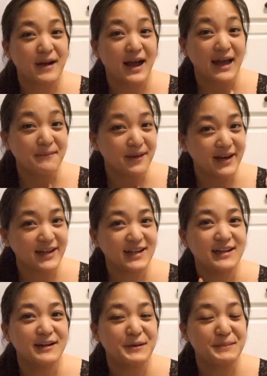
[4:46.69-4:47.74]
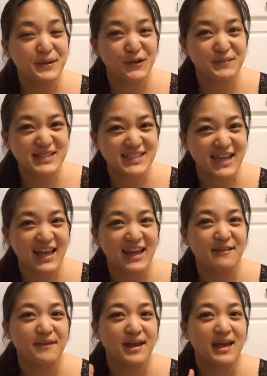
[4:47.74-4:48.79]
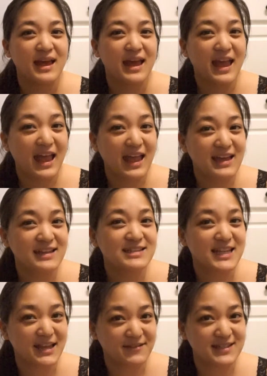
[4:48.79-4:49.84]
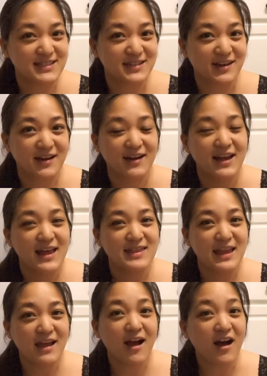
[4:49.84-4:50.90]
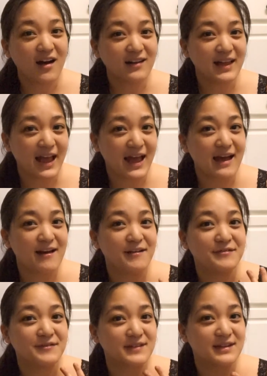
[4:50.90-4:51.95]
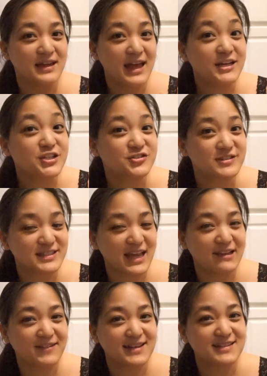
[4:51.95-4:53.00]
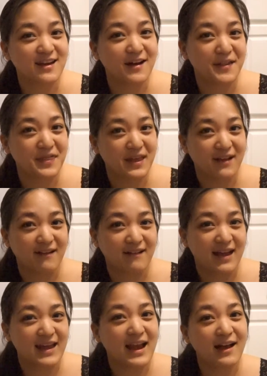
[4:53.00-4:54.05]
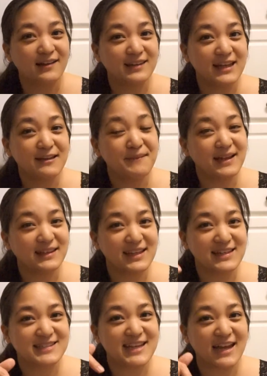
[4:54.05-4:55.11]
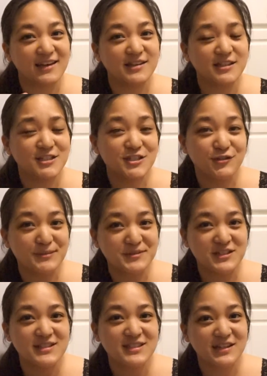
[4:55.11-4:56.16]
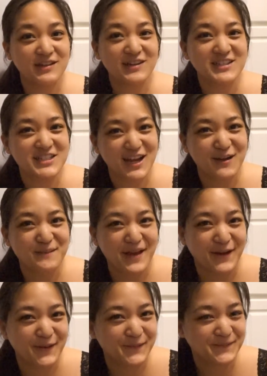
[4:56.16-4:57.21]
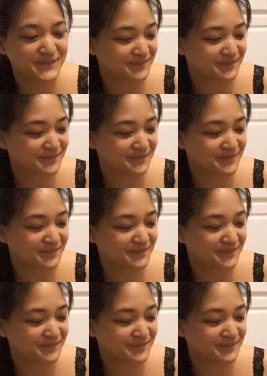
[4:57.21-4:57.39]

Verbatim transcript: Ibotta, MobiSave, and Saving Star. They all have extra savings on there and I'll link my links down in the description so you can check them out.